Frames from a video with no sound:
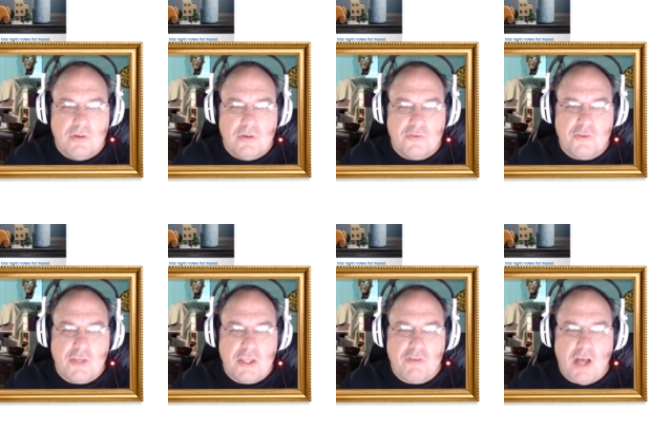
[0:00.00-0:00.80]
Sounds like
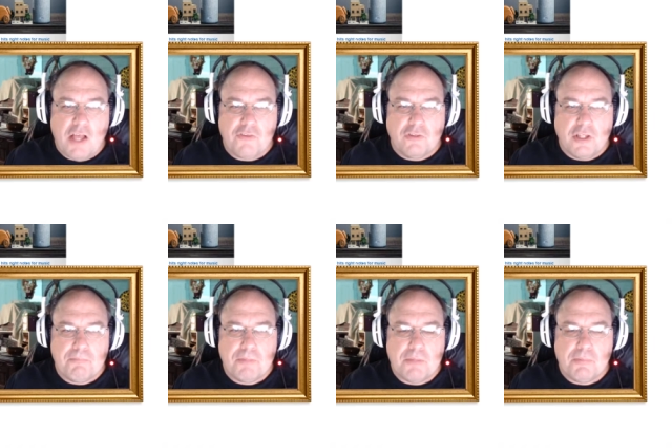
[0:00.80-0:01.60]
he's hustling
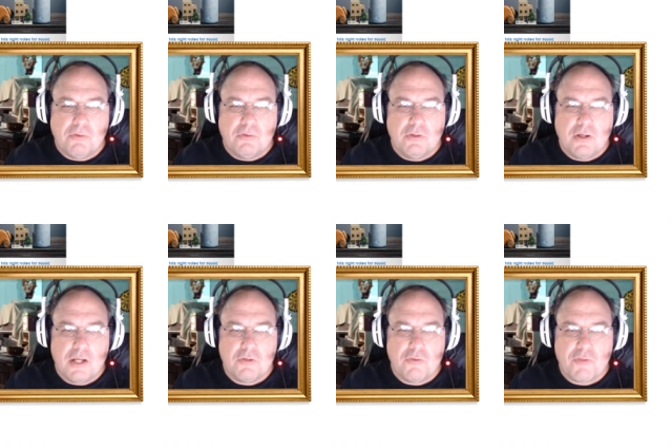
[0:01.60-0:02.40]
people. I
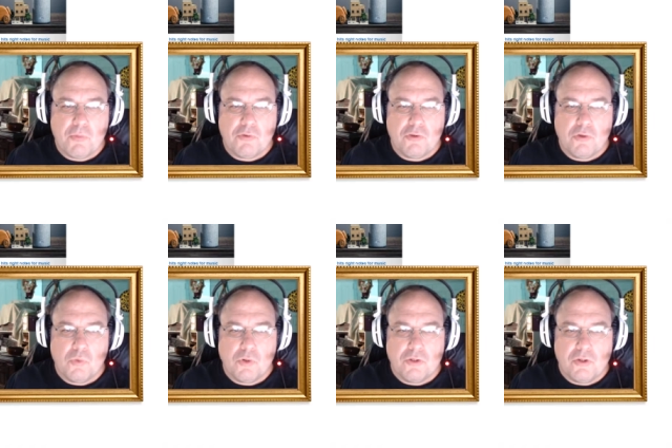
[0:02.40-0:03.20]
don't know if that was a good
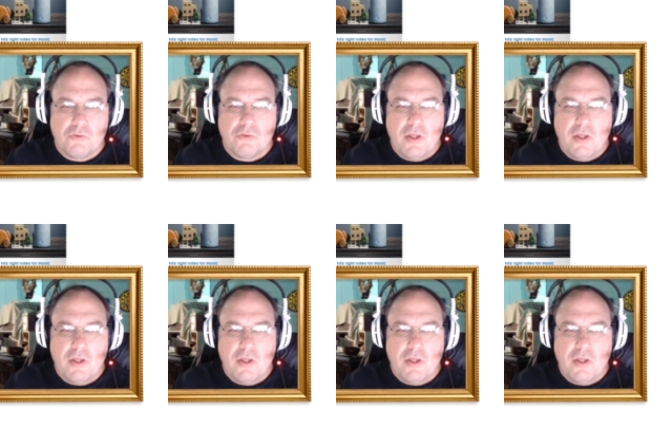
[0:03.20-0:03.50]
word to use.